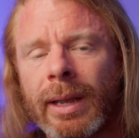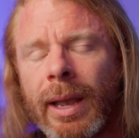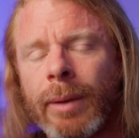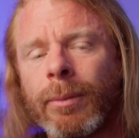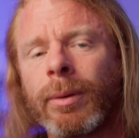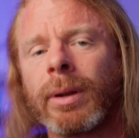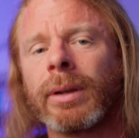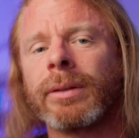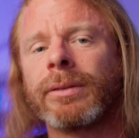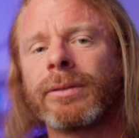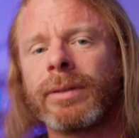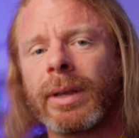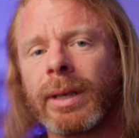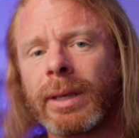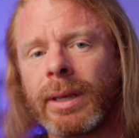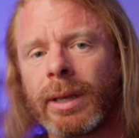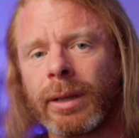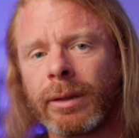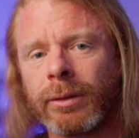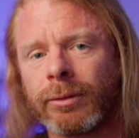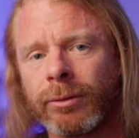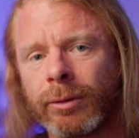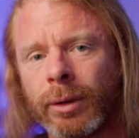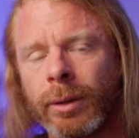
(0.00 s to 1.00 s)
I want to stay
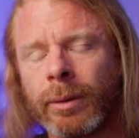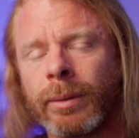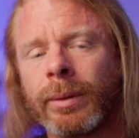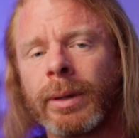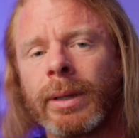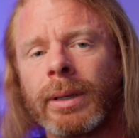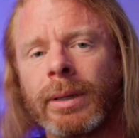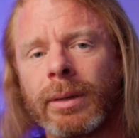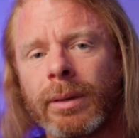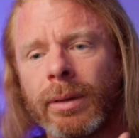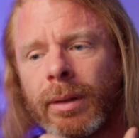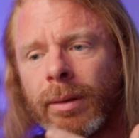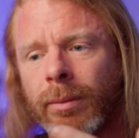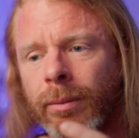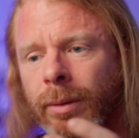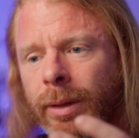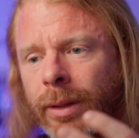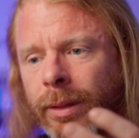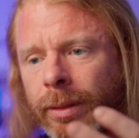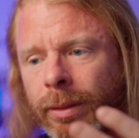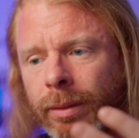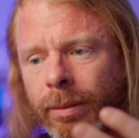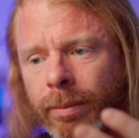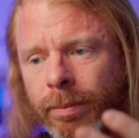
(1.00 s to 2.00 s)
congruent
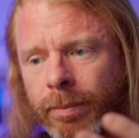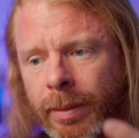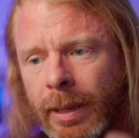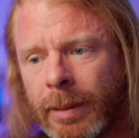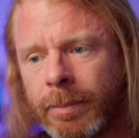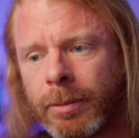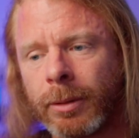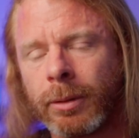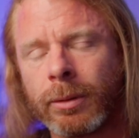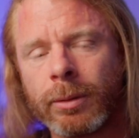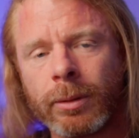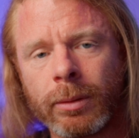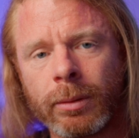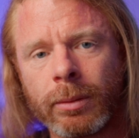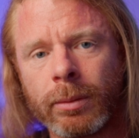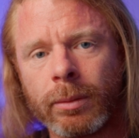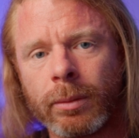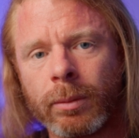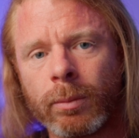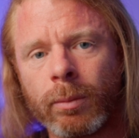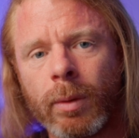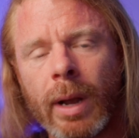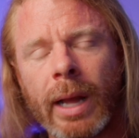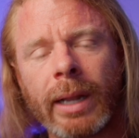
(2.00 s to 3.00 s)
with people
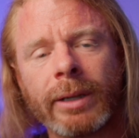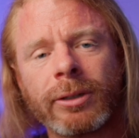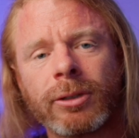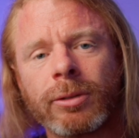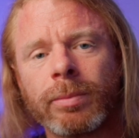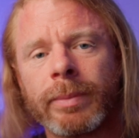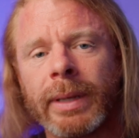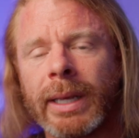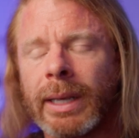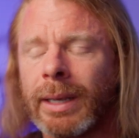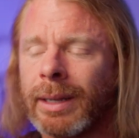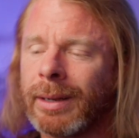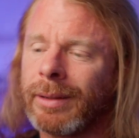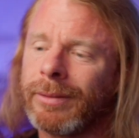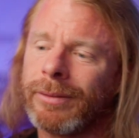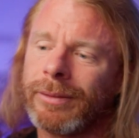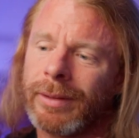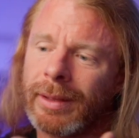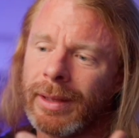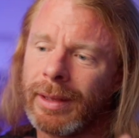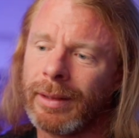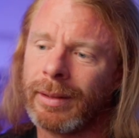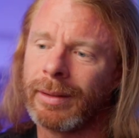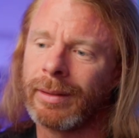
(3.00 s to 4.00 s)
who watch me. And
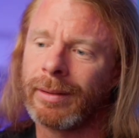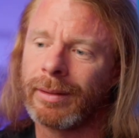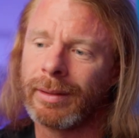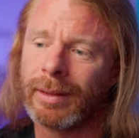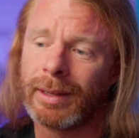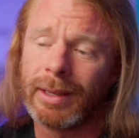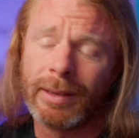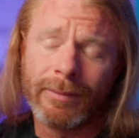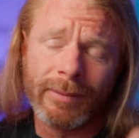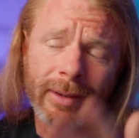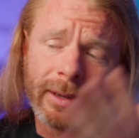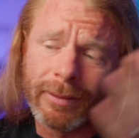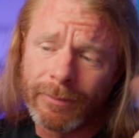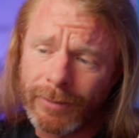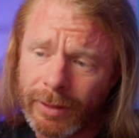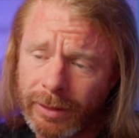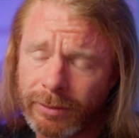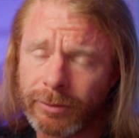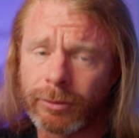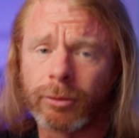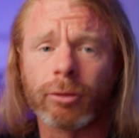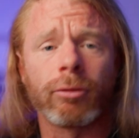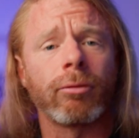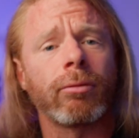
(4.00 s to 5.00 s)
if even if
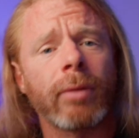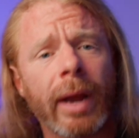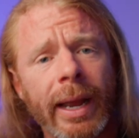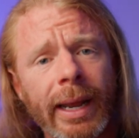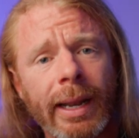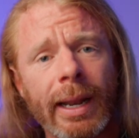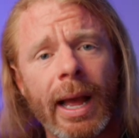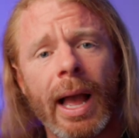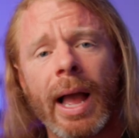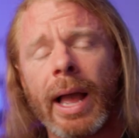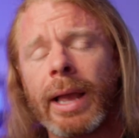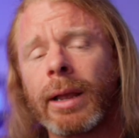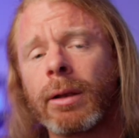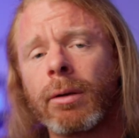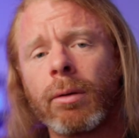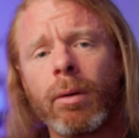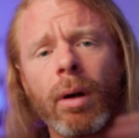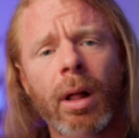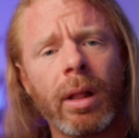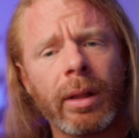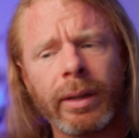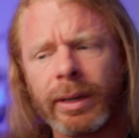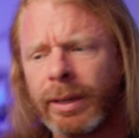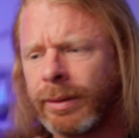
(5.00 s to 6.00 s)
it's great, high
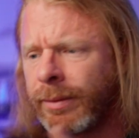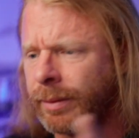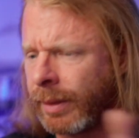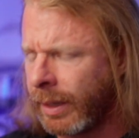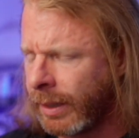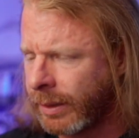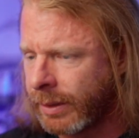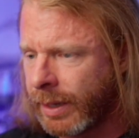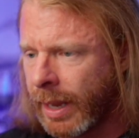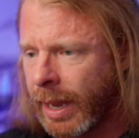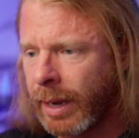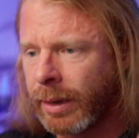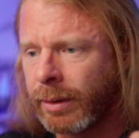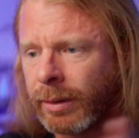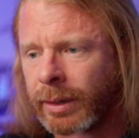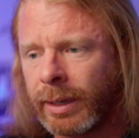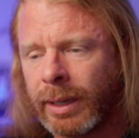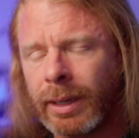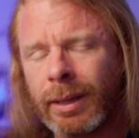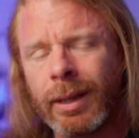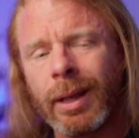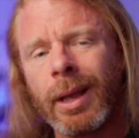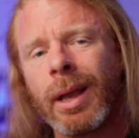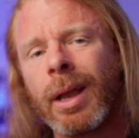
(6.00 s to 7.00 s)
quality,
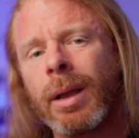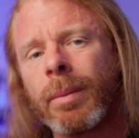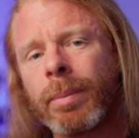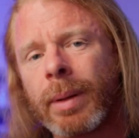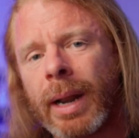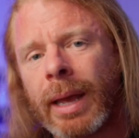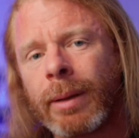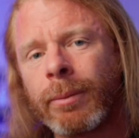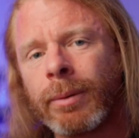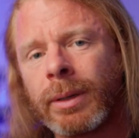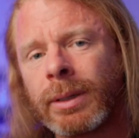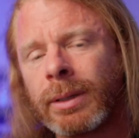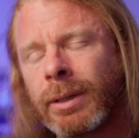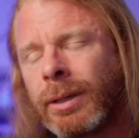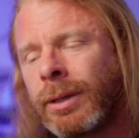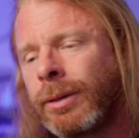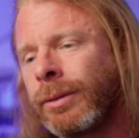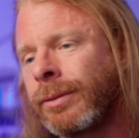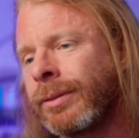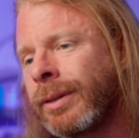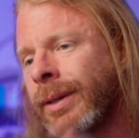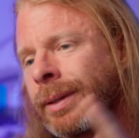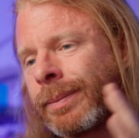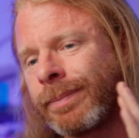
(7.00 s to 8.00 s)
integrity, but I wouldn't
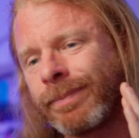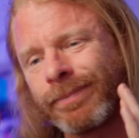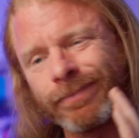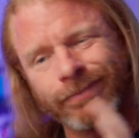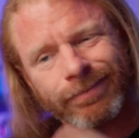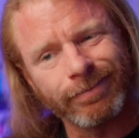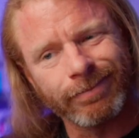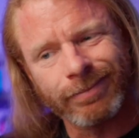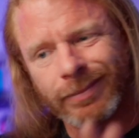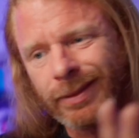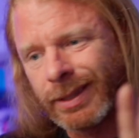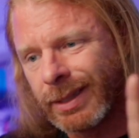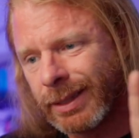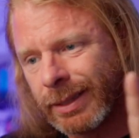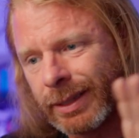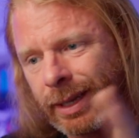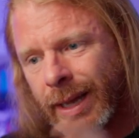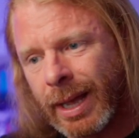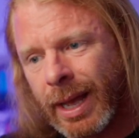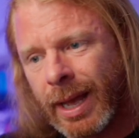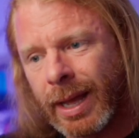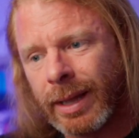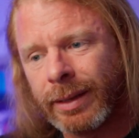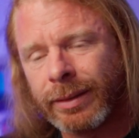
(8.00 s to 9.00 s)
use it,
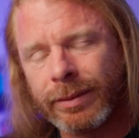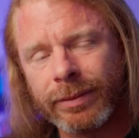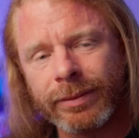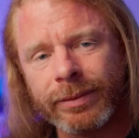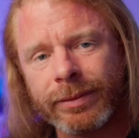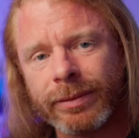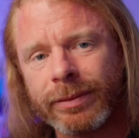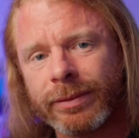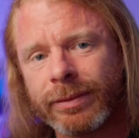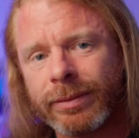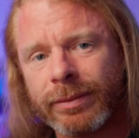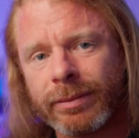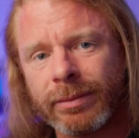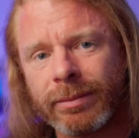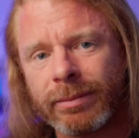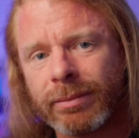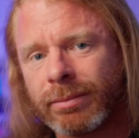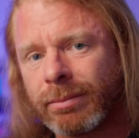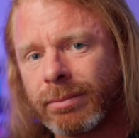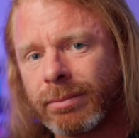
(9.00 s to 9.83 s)
it's